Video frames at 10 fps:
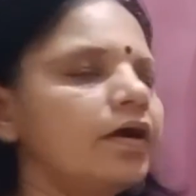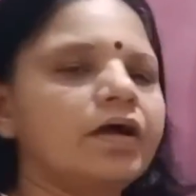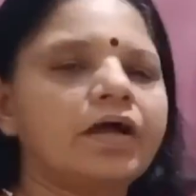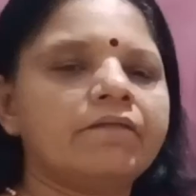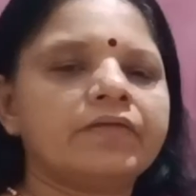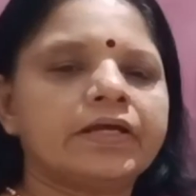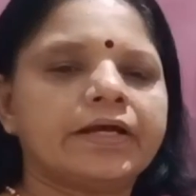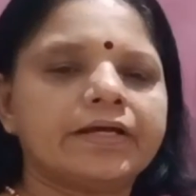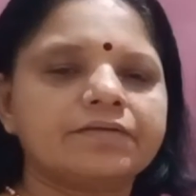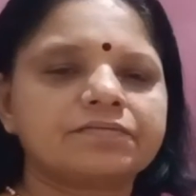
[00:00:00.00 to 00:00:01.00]
Have a
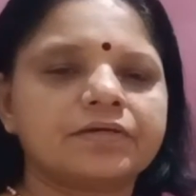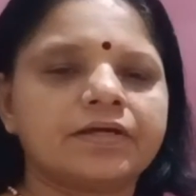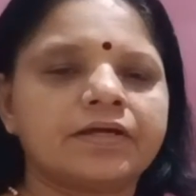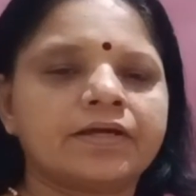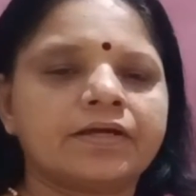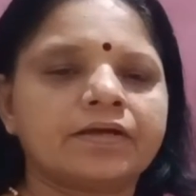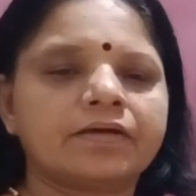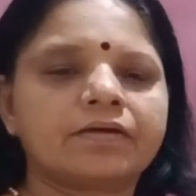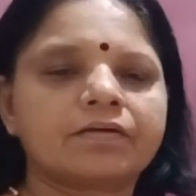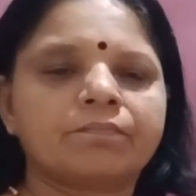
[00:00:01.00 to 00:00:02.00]
nice
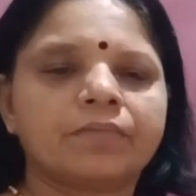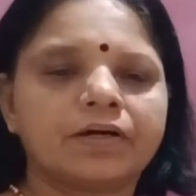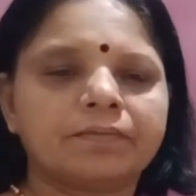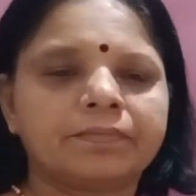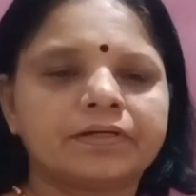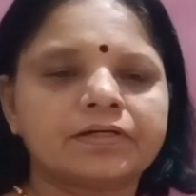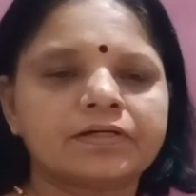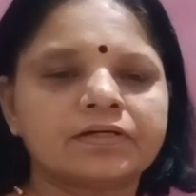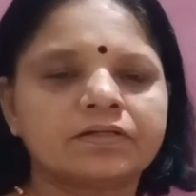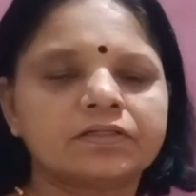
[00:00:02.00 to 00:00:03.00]
day. Bye
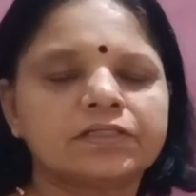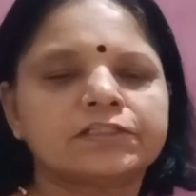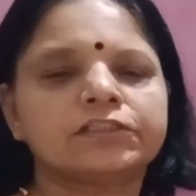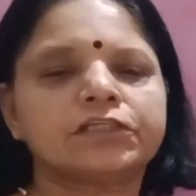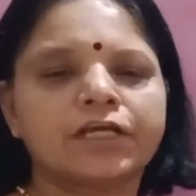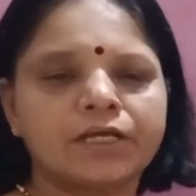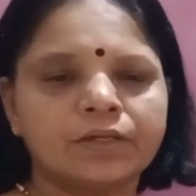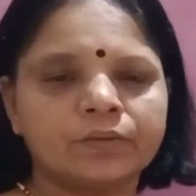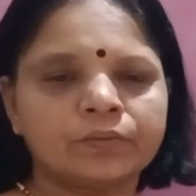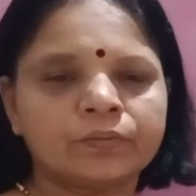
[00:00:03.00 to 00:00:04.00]
bye. See
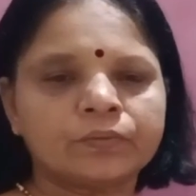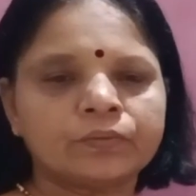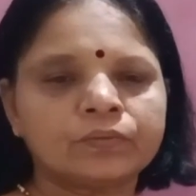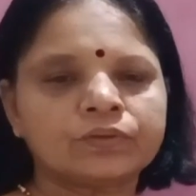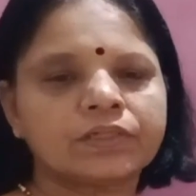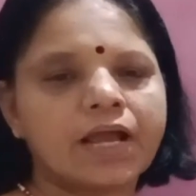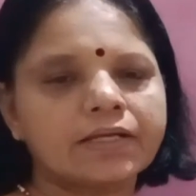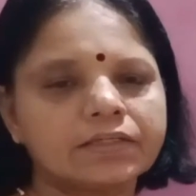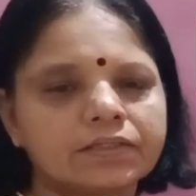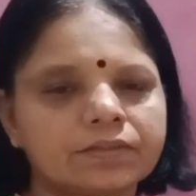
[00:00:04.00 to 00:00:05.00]
you.
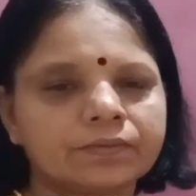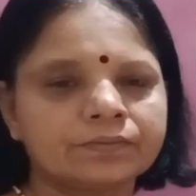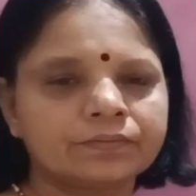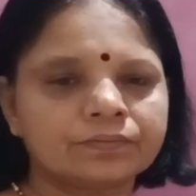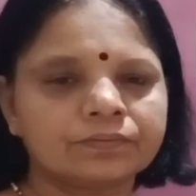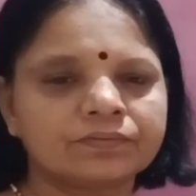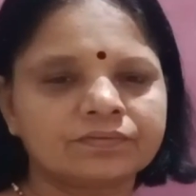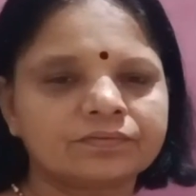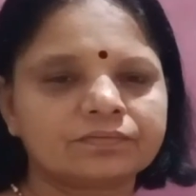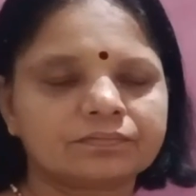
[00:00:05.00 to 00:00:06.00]
Thank you.